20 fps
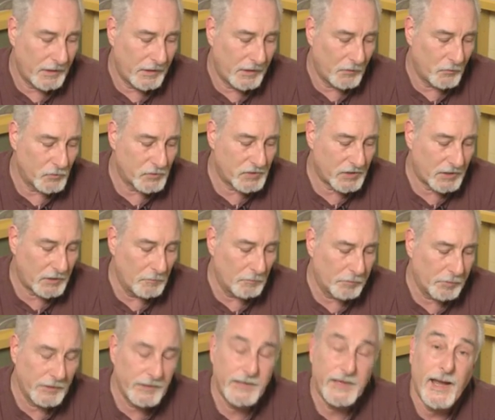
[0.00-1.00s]
It was a
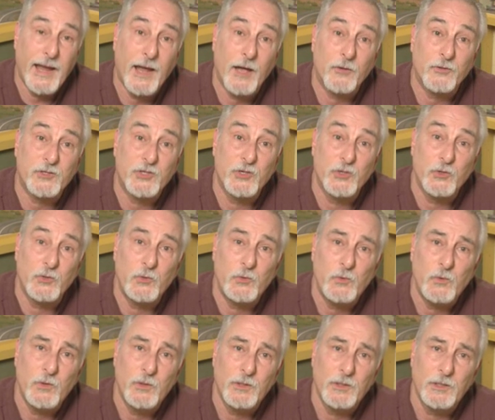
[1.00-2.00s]
complete how-to
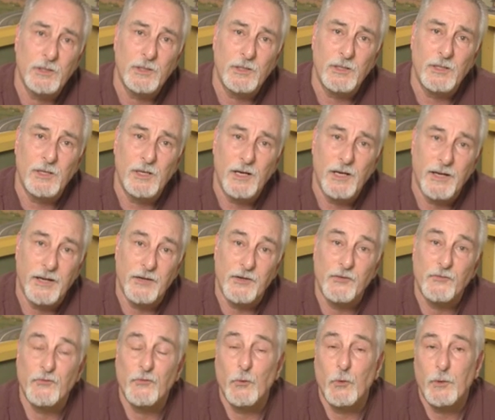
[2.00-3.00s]
in
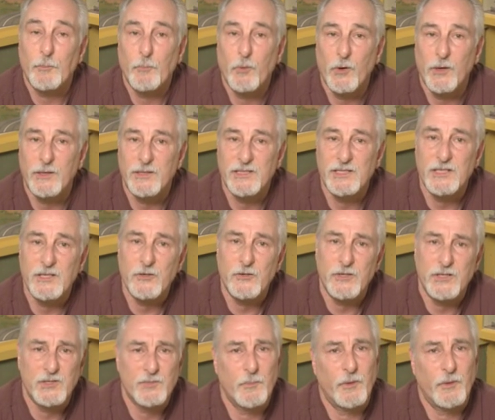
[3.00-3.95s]
a four-part series,